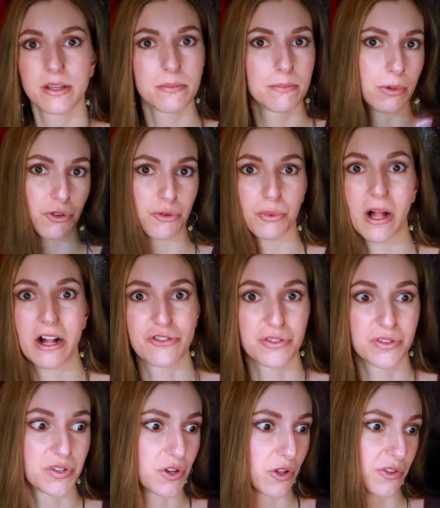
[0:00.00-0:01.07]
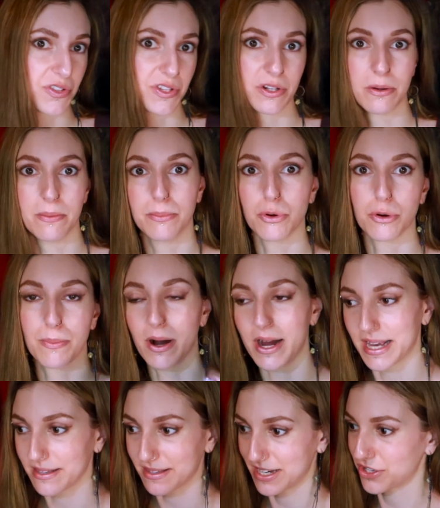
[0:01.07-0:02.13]
multiple hundreds of dollars in a book
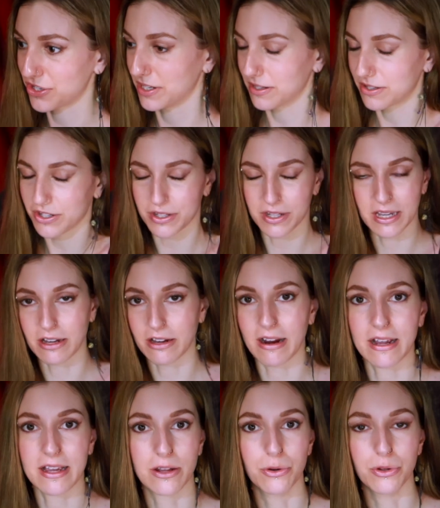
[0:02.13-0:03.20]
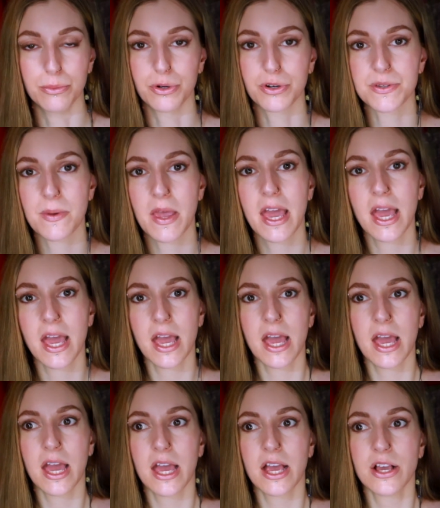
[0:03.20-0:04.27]
buying session, just get all the books.
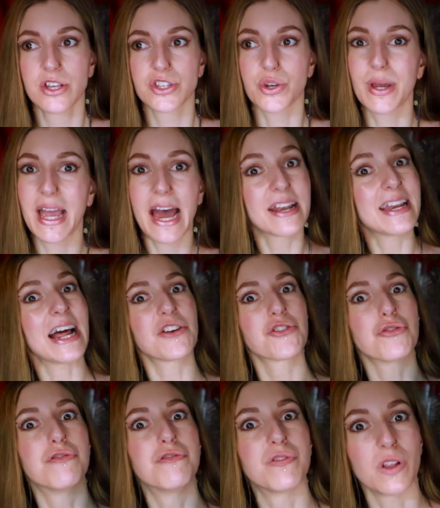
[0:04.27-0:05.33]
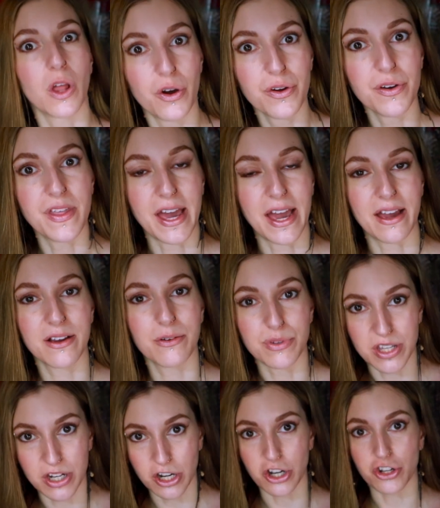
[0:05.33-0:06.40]
So he had natural flow there. It was
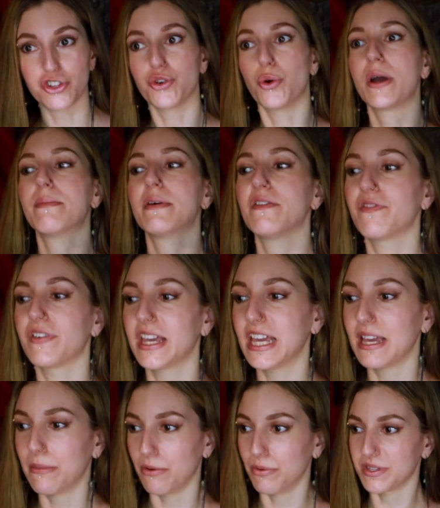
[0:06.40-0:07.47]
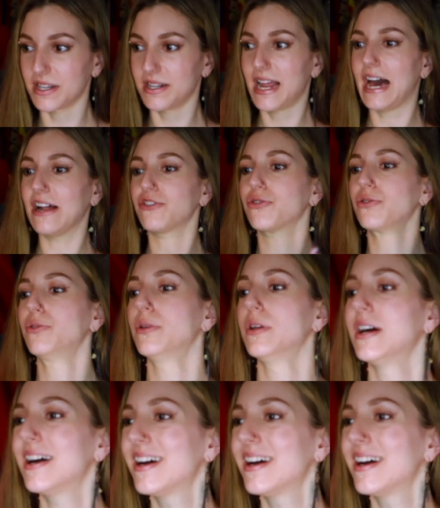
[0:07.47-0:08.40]
in an enjoyment for him. It was a natural